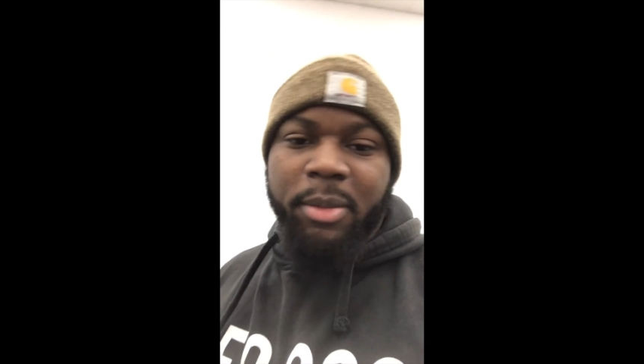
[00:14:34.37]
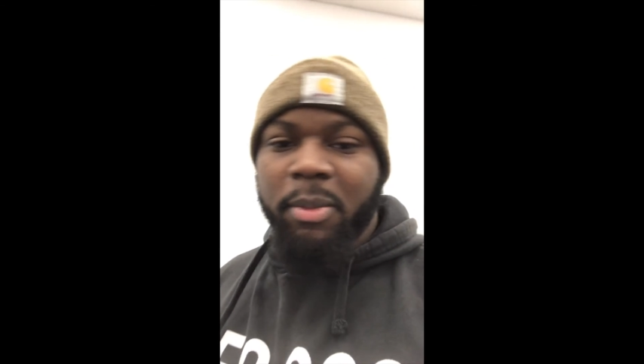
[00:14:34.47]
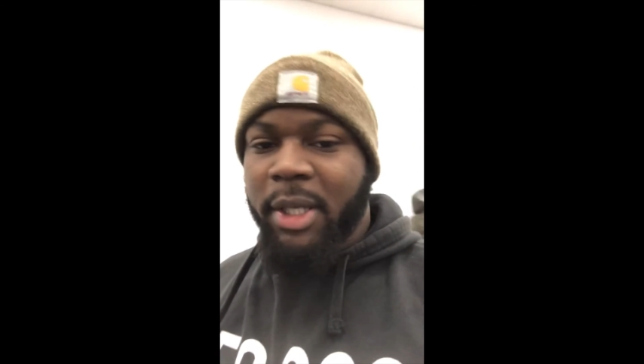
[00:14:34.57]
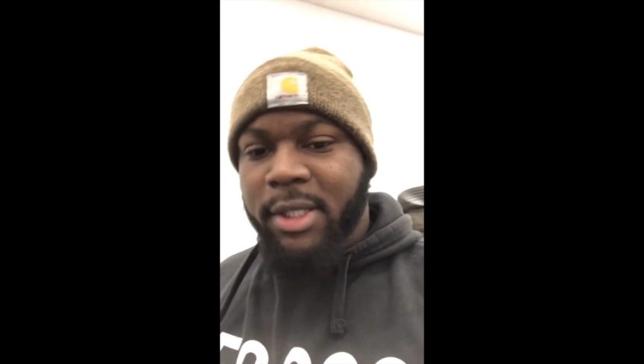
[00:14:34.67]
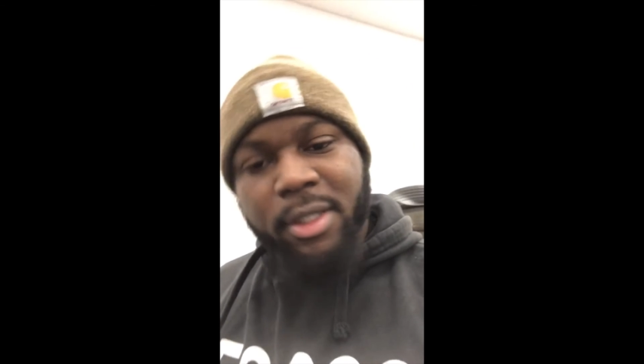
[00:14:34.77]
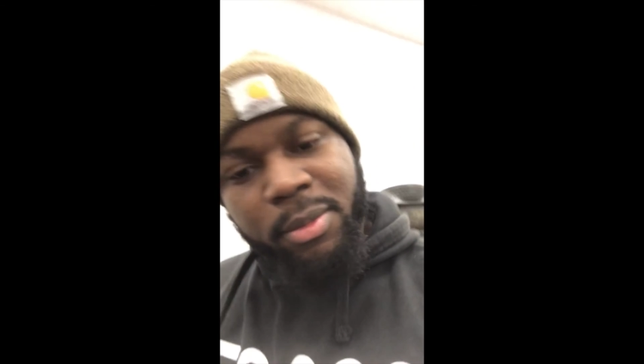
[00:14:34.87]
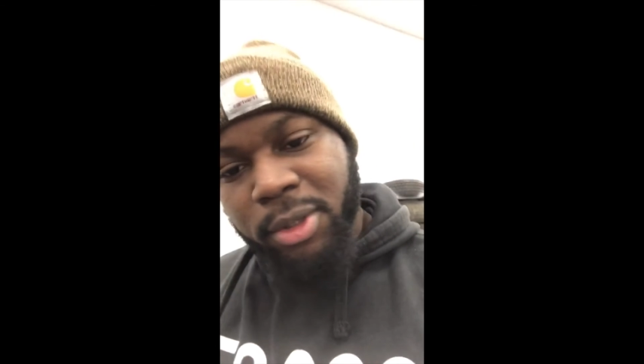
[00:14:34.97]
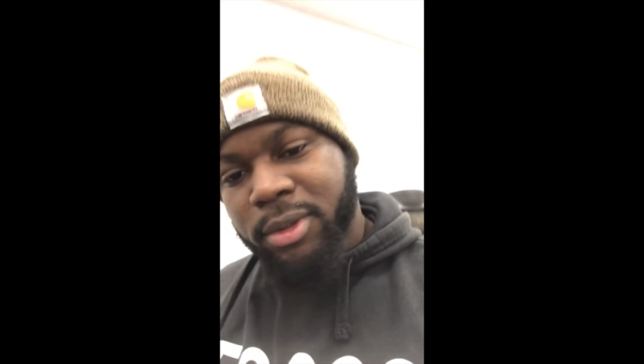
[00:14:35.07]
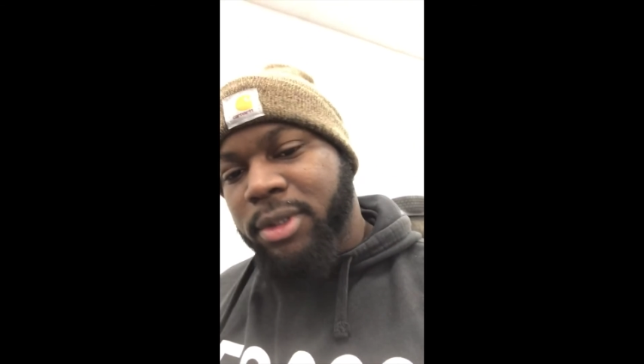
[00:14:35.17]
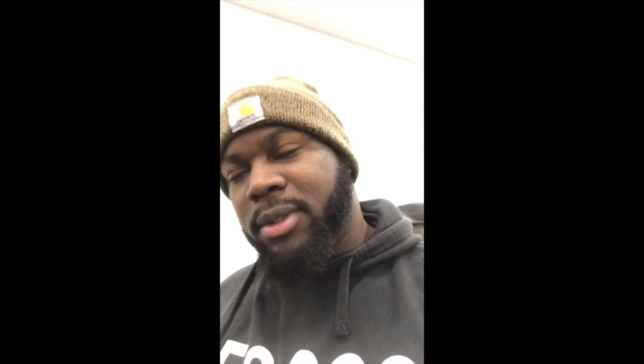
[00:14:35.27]
Let me make this
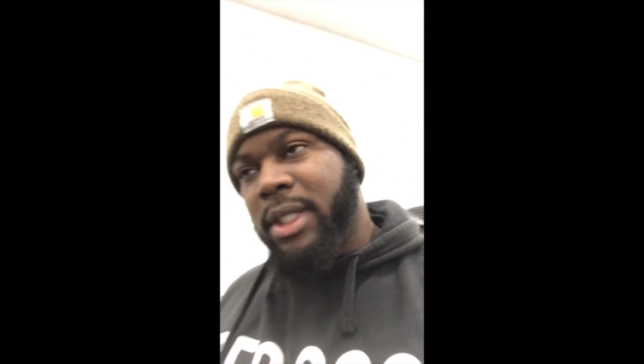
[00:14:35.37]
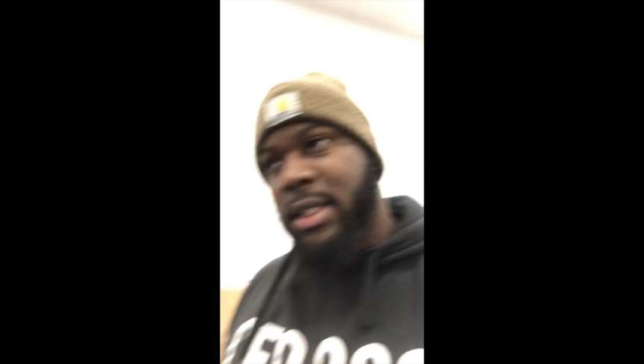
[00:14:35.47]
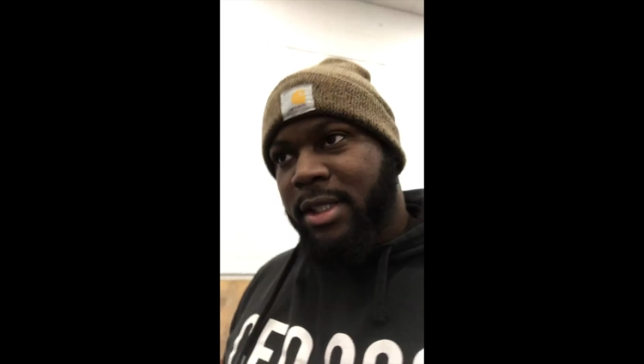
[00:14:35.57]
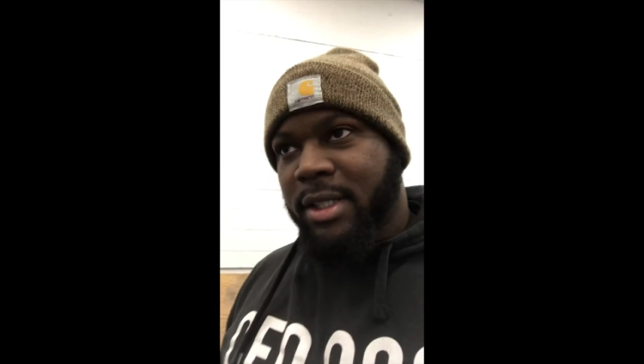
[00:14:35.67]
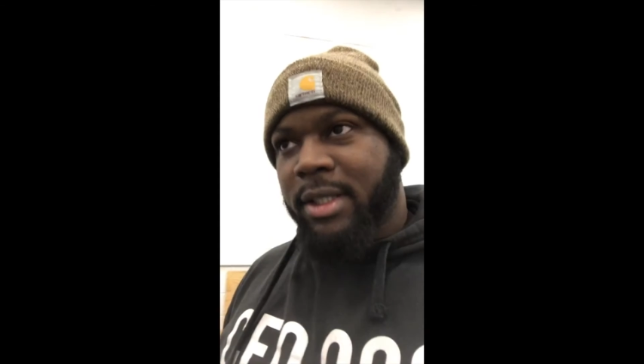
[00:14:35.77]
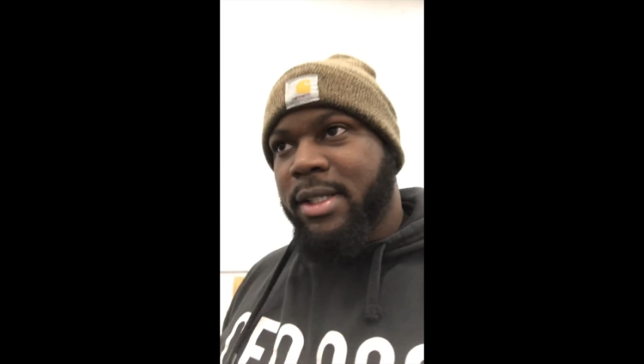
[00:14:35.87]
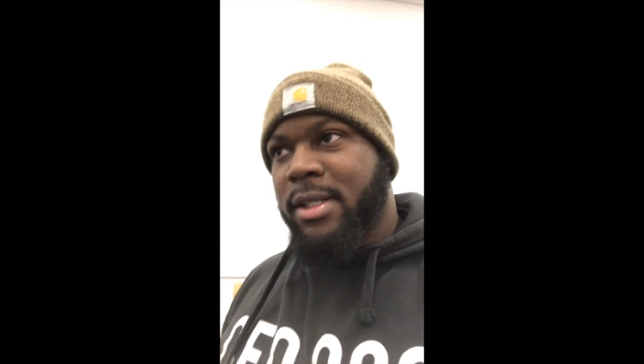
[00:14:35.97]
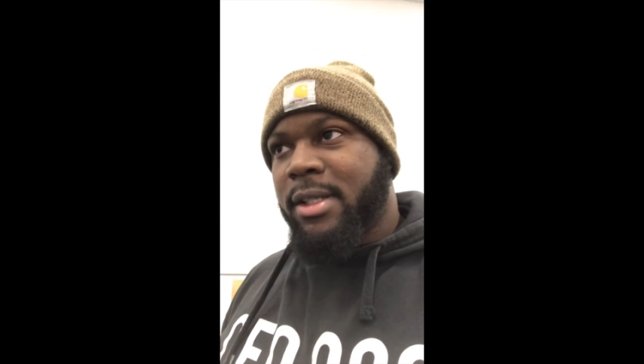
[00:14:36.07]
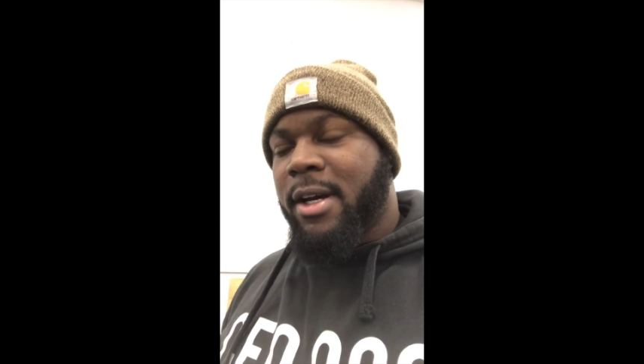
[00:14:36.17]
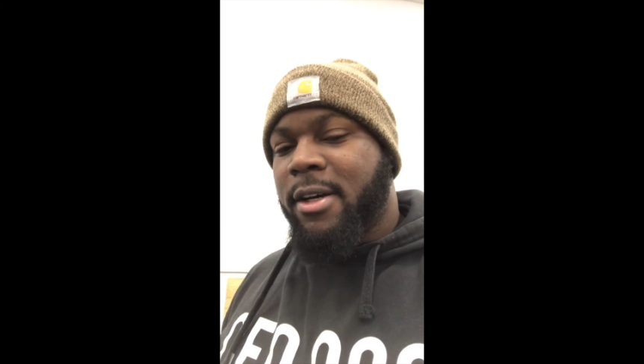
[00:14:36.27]
move to do this to get this
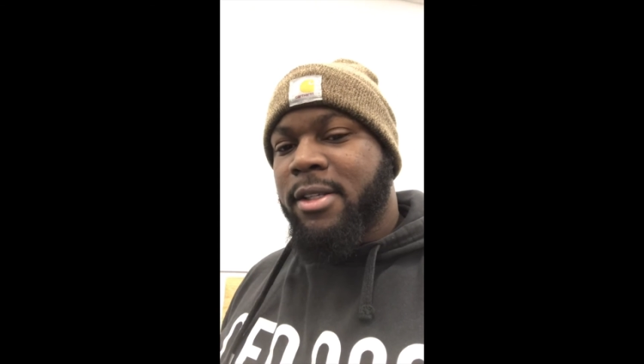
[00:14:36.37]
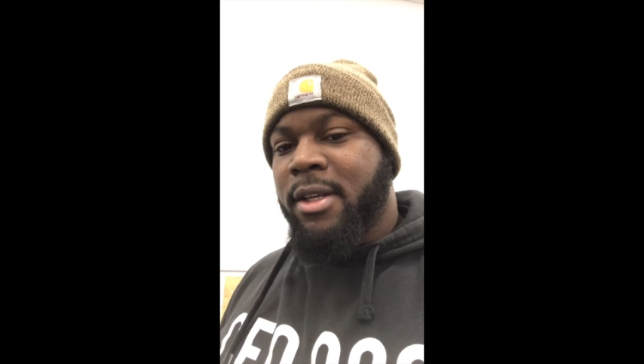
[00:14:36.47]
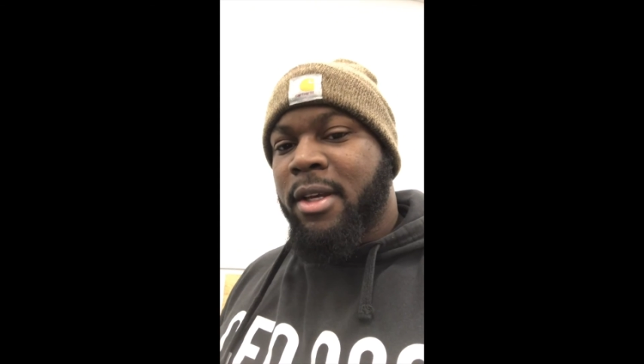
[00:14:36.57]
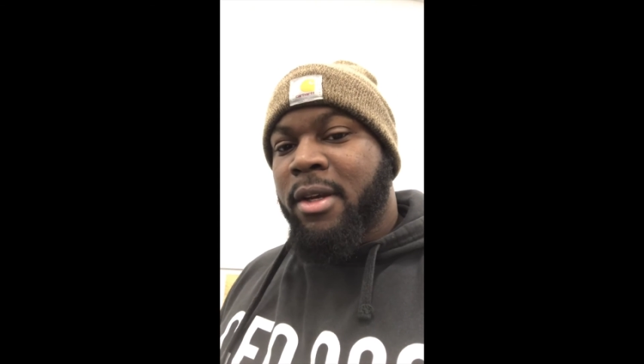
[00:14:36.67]
exhaust.